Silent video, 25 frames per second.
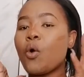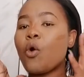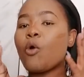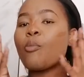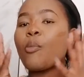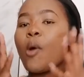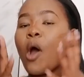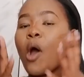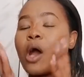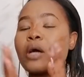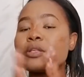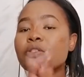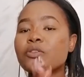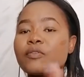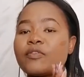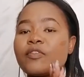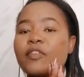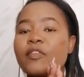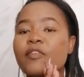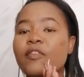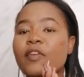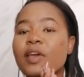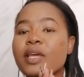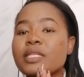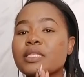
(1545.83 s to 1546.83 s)
or parts of
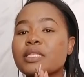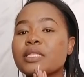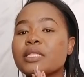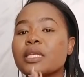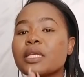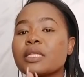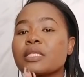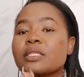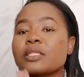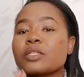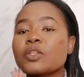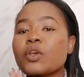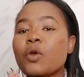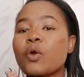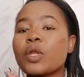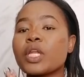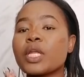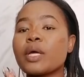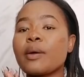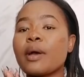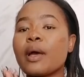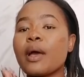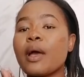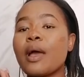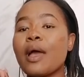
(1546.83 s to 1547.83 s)
your face that's
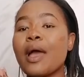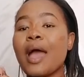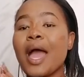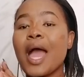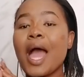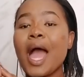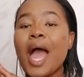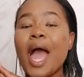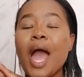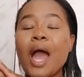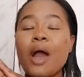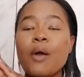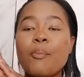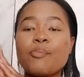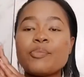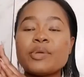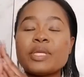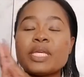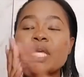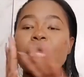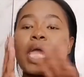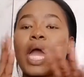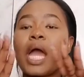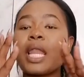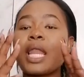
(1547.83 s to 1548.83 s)
gonna
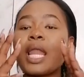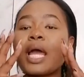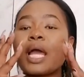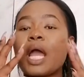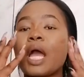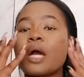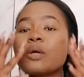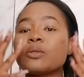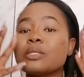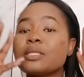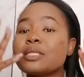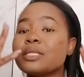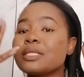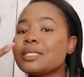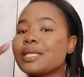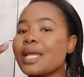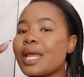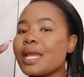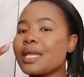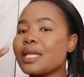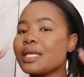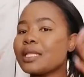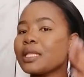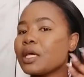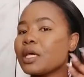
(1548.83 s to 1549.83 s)
be like
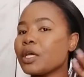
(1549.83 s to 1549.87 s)
outstanding.